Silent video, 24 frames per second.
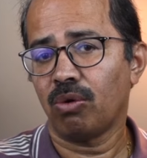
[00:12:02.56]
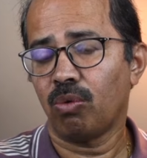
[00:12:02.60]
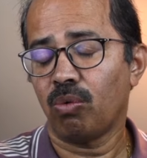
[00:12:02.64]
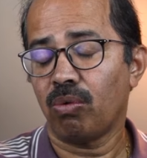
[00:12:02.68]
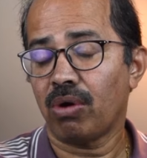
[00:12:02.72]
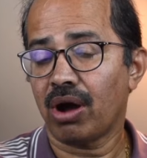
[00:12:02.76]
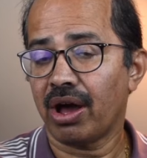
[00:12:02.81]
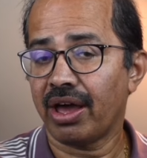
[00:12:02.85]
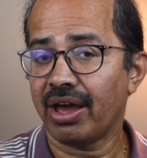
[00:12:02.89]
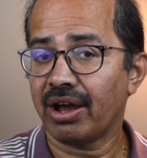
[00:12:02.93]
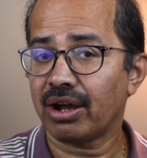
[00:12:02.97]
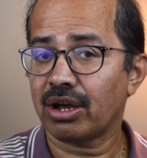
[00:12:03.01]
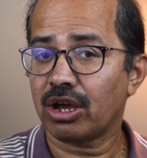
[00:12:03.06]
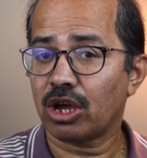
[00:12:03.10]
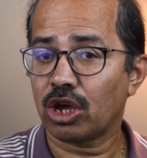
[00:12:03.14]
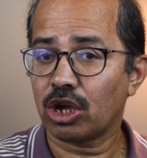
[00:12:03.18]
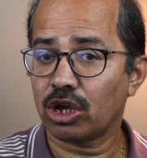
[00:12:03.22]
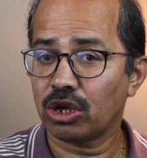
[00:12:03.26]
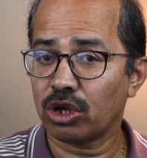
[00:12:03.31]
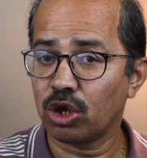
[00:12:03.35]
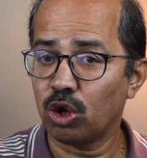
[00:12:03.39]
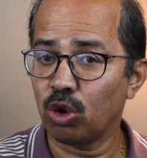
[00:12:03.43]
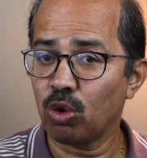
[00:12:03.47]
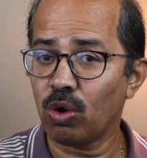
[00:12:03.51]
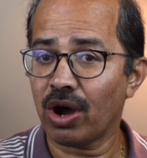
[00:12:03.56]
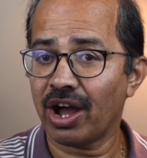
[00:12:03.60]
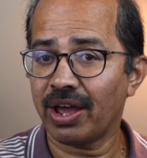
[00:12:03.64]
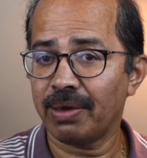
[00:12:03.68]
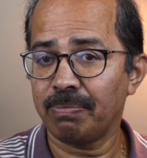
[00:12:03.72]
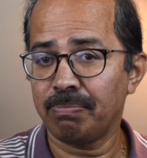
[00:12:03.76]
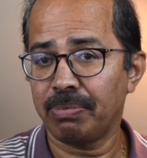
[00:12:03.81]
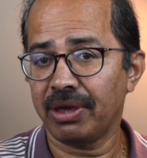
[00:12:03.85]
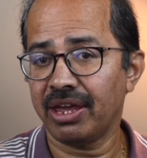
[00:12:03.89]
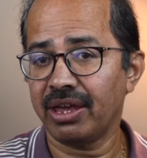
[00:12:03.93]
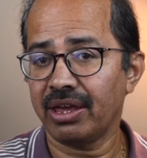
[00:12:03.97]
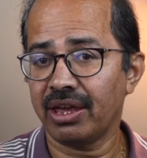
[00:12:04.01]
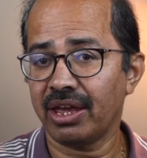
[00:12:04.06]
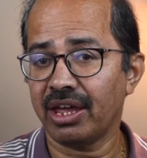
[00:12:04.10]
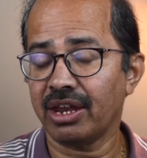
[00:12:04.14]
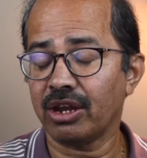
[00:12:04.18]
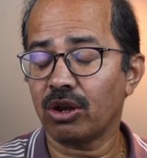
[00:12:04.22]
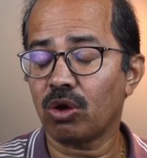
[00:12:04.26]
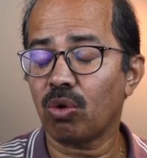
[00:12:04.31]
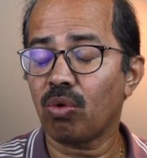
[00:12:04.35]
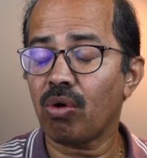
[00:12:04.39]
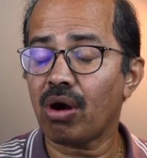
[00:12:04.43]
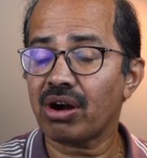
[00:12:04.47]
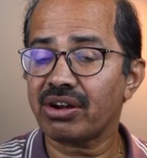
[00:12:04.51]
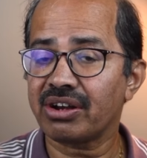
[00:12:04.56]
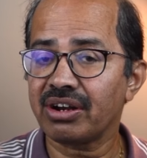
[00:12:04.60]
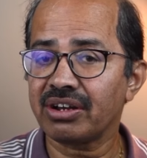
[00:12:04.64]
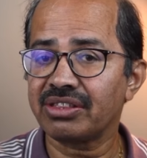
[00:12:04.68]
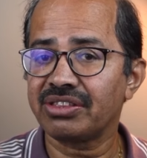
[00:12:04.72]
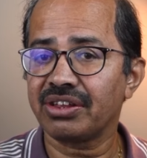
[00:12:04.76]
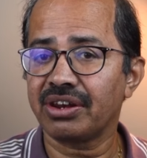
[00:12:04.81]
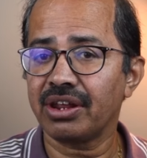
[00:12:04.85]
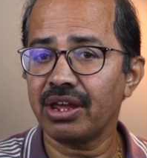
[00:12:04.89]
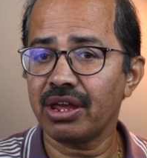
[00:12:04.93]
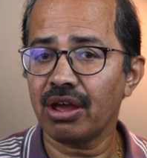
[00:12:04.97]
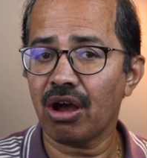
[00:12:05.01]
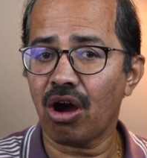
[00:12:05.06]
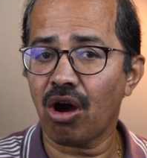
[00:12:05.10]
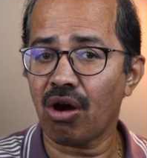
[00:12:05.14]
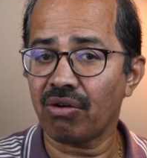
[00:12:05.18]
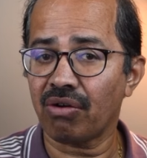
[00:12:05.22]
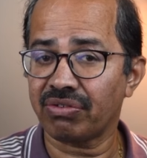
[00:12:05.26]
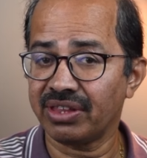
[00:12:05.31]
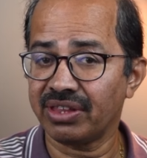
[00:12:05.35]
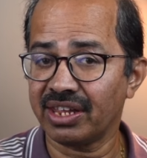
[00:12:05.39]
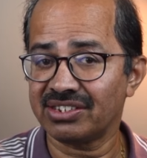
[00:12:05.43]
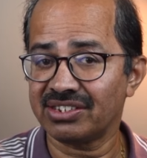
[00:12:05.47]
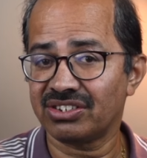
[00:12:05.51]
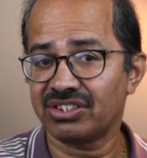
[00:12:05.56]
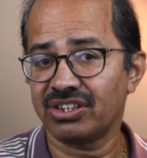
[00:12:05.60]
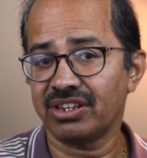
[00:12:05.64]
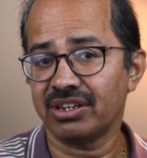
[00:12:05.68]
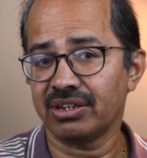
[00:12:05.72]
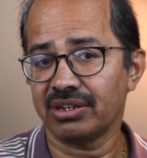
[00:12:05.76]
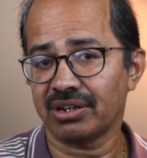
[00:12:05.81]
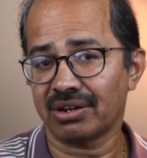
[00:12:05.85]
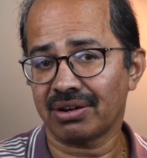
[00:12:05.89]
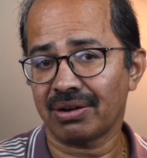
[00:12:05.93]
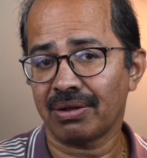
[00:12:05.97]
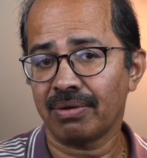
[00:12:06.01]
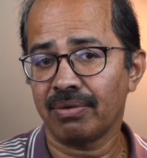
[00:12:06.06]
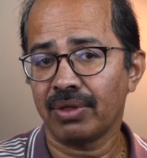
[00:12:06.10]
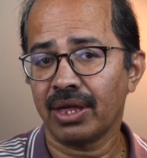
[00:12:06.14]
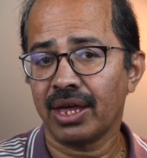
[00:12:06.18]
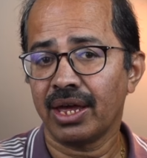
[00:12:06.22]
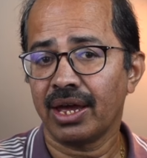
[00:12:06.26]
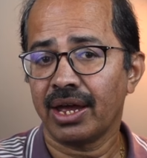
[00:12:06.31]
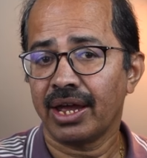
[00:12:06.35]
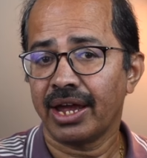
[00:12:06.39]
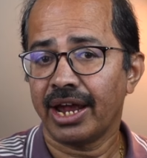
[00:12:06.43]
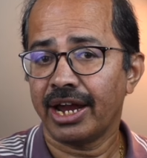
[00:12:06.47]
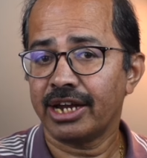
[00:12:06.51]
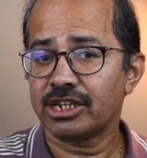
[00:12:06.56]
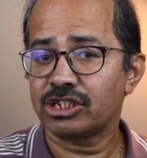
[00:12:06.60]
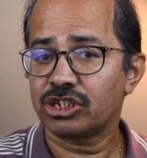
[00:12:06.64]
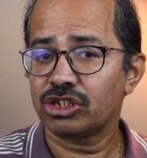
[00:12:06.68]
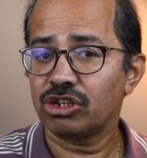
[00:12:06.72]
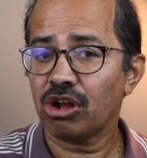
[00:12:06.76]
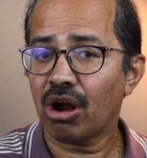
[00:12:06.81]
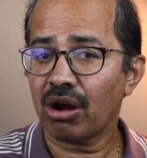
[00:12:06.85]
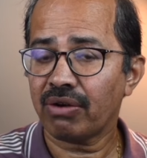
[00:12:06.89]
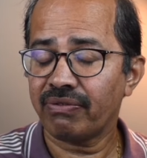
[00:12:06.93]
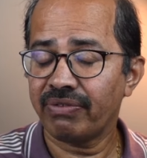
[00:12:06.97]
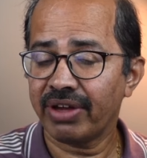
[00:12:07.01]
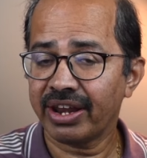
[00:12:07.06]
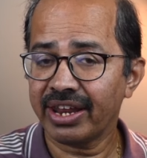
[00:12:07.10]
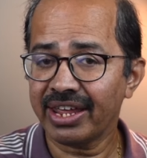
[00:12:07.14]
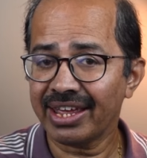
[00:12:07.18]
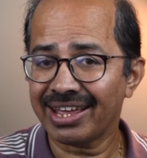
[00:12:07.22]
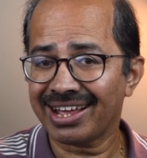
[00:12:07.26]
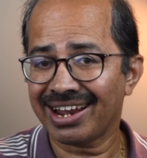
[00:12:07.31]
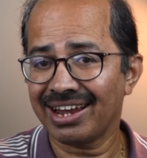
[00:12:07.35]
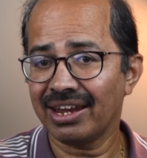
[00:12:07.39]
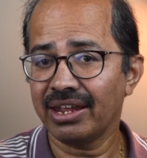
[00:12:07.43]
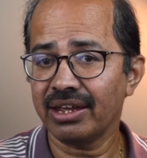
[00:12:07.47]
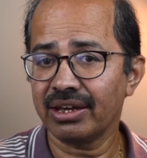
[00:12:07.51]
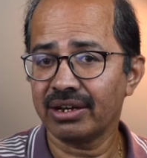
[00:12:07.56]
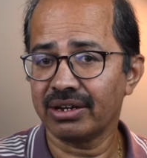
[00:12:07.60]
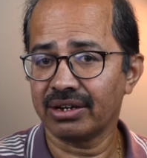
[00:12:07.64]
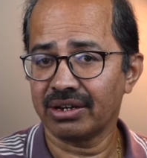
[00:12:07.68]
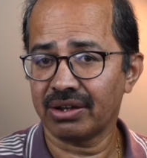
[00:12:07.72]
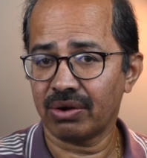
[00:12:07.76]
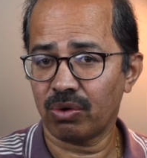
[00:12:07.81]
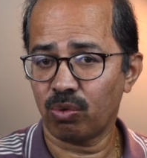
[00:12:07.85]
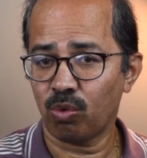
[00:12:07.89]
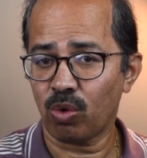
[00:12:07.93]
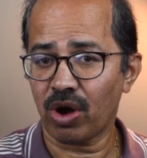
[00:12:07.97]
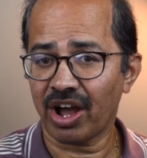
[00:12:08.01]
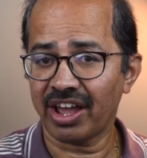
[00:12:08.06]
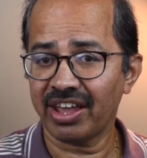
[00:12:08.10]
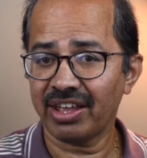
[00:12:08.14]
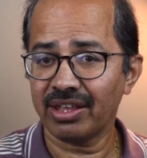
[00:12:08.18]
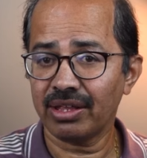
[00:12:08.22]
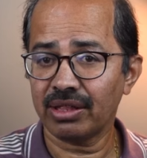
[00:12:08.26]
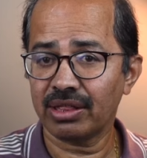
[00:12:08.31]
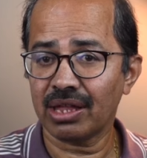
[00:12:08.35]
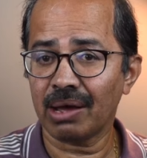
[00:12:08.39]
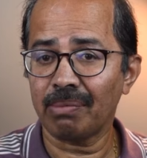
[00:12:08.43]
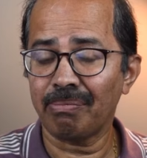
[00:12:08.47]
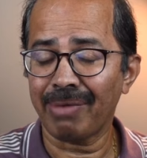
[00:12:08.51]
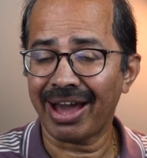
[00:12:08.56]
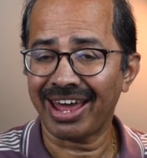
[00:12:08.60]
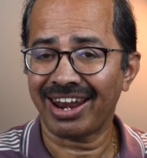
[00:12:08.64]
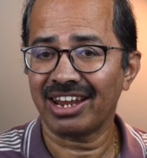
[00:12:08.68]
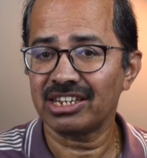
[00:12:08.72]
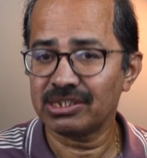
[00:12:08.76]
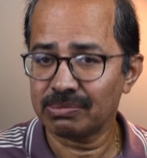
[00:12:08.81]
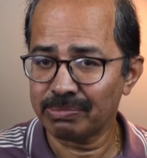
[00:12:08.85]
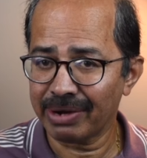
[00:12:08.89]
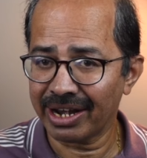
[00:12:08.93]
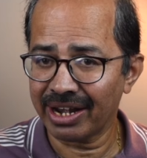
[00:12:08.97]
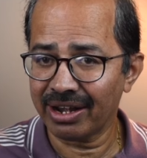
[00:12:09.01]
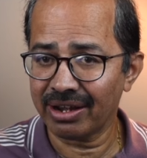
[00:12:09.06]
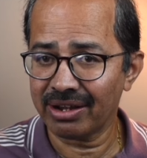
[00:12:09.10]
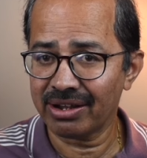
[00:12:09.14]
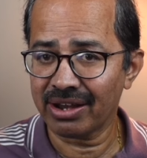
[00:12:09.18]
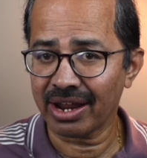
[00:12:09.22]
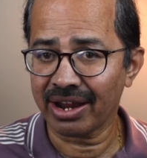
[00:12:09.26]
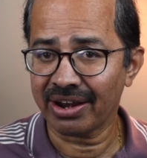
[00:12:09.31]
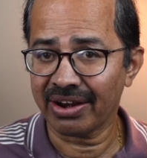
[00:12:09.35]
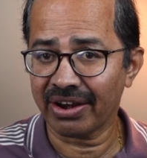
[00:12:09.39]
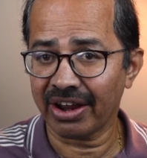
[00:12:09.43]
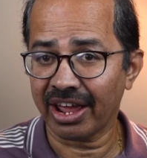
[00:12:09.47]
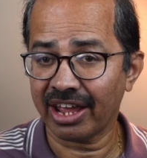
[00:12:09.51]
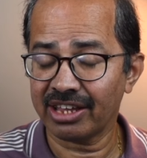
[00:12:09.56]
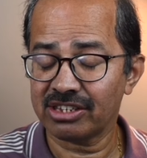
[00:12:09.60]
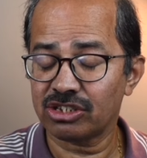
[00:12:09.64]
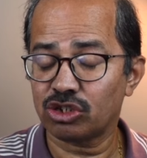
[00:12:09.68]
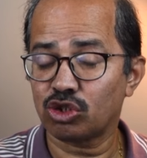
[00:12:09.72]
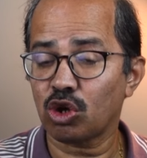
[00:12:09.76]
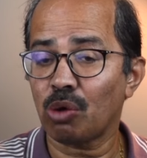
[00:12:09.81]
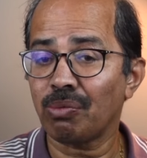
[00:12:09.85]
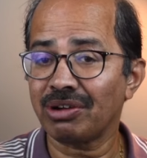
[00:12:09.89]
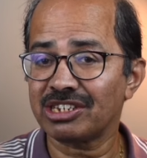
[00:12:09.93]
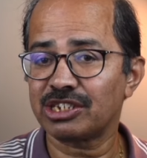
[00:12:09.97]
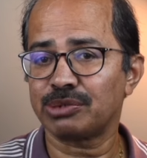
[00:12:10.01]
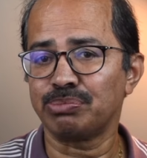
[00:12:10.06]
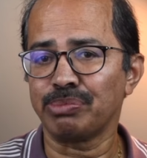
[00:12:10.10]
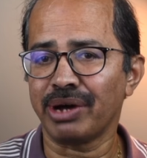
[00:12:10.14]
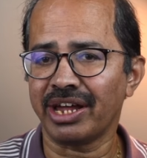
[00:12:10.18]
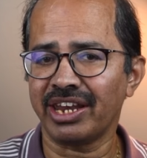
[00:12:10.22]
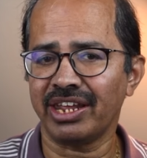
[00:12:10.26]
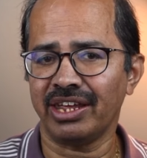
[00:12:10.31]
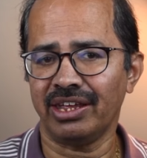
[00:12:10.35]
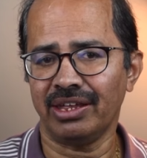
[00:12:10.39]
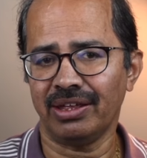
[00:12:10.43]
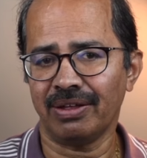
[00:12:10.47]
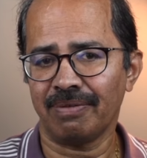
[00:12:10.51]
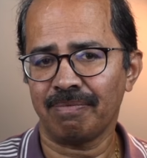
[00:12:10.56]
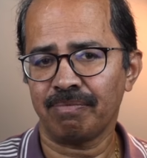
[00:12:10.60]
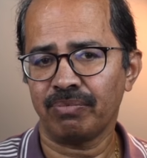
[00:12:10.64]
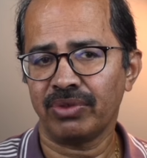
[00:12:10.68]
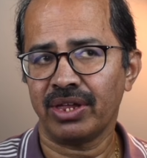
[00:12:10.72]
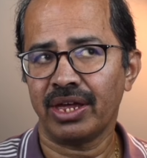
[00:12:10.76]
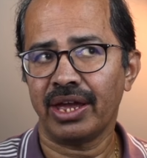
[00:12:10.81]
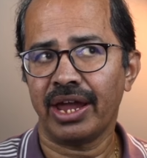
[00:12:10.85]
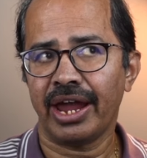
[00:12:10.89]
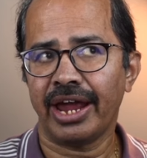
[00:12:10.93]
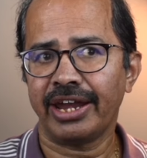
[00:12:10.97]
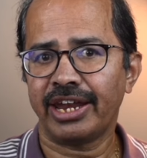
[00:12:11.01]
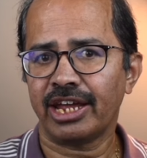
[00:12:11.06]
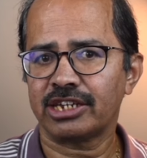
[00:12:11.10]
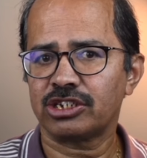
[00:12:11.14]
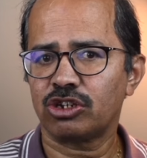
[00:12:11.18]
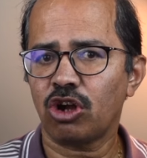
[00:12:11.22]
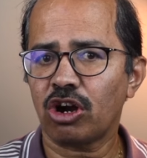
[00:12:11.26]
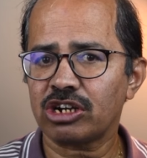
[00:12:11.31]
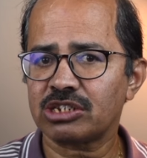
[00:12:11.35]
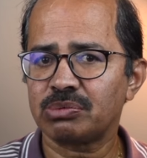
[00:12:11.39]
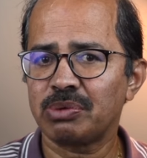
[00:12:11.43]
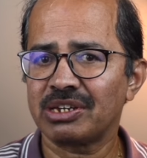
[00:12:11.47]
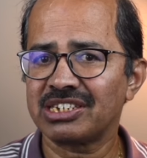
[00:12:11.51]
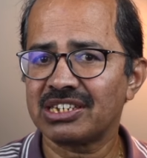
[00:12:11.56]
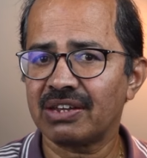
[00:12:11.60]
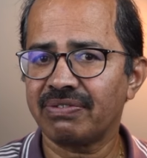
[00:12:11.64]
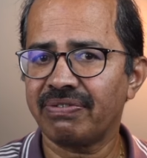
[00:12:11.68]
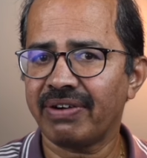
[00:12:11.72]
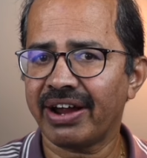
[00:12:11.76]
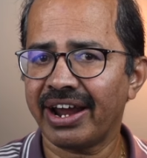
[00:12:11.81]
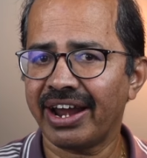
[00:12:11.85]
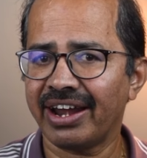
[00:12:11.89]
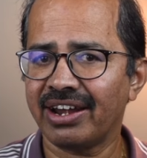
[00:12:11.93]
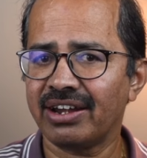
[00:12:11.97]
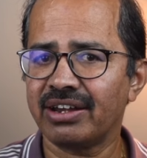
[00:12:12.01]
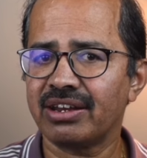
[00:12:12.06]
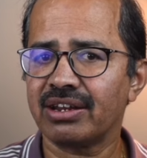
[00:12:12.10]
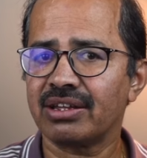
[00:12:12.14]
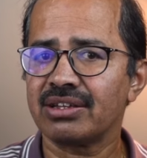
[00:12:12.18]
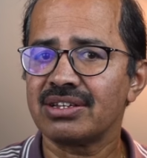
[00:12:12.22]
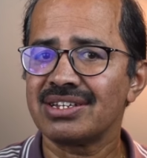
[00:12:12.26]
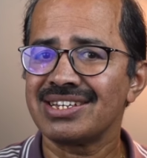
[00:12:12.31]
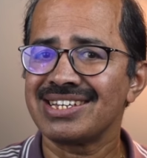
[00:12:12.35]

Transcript: via QIP in Q3 of this year. It's not very clear why the management raised so much money. It has not specified